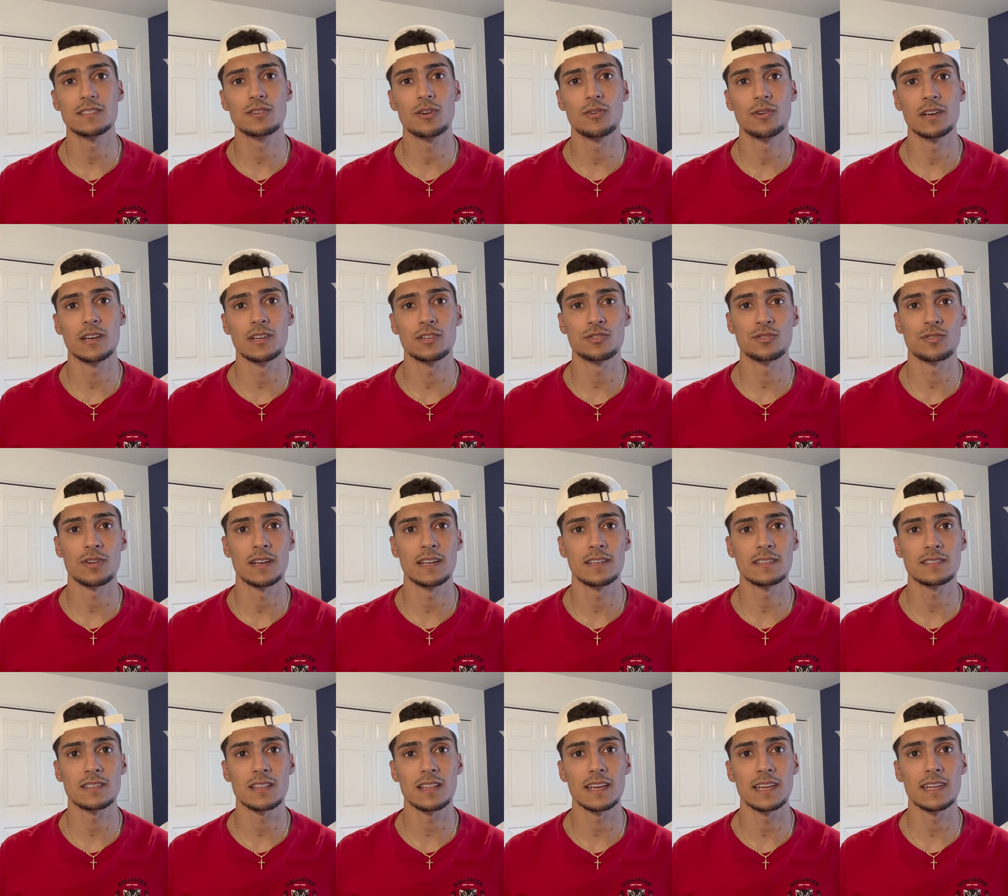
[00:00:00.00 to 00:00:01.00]
is going to
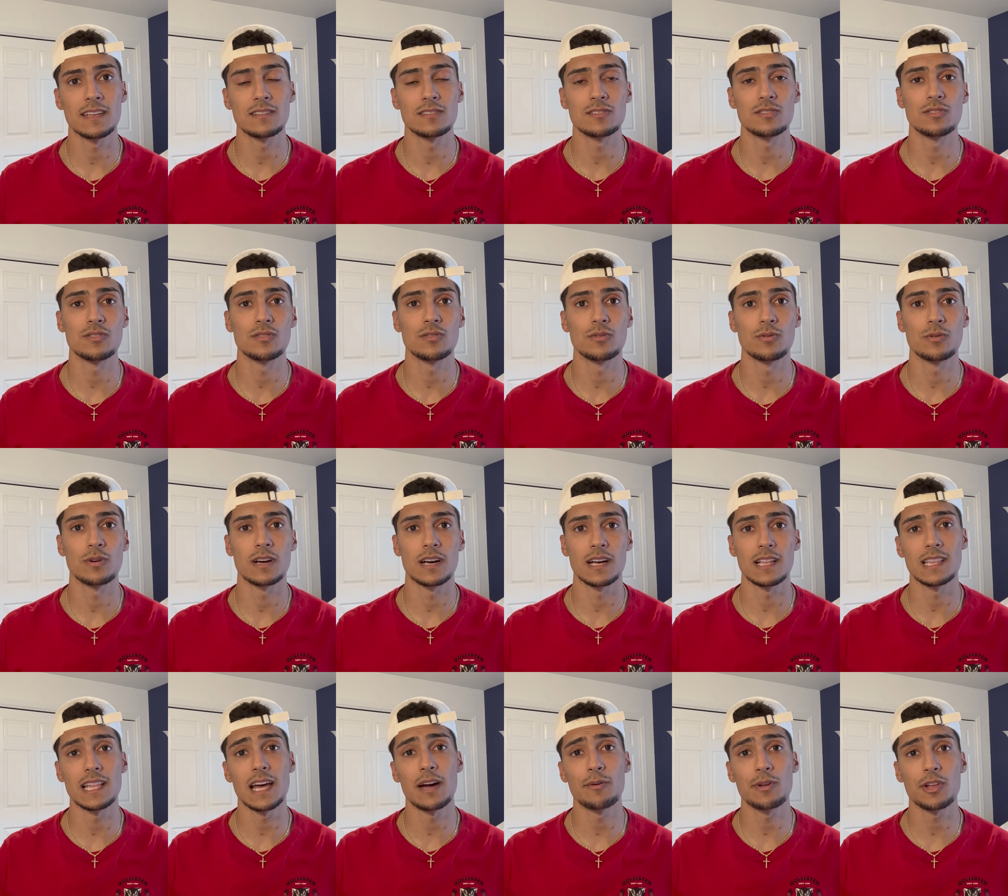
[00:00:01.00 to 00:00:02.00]
translate to
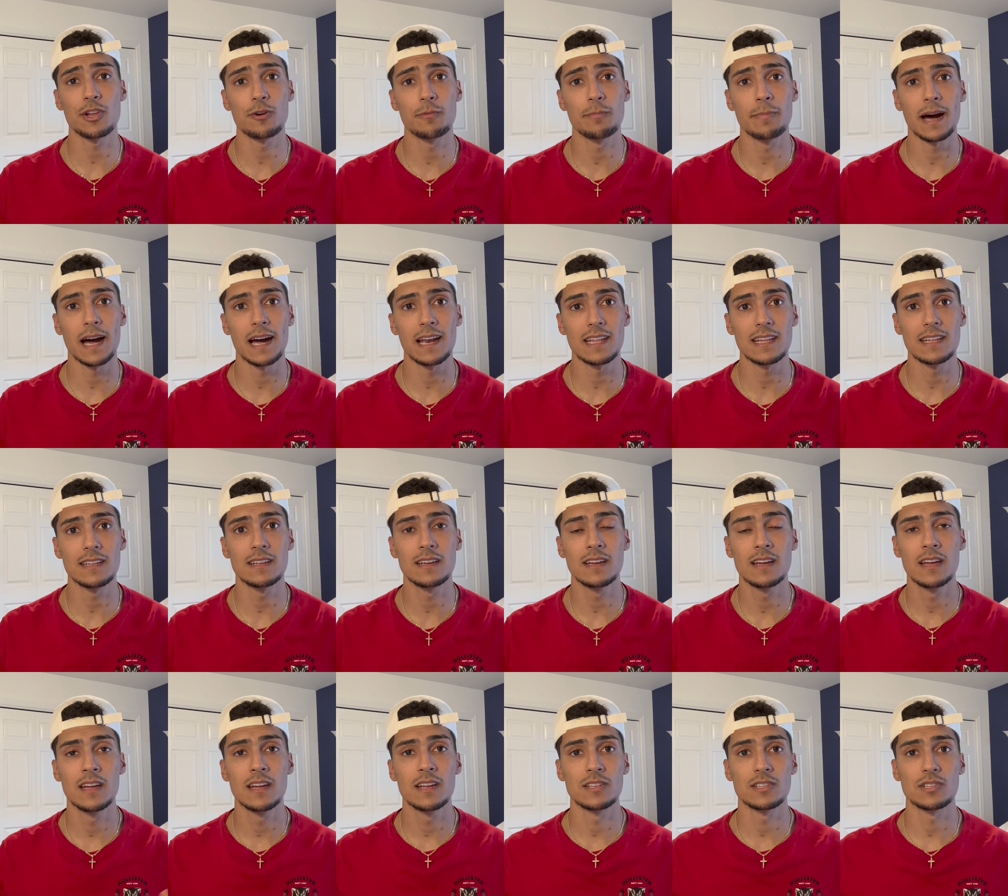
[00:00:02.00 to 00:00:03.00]
allowing your body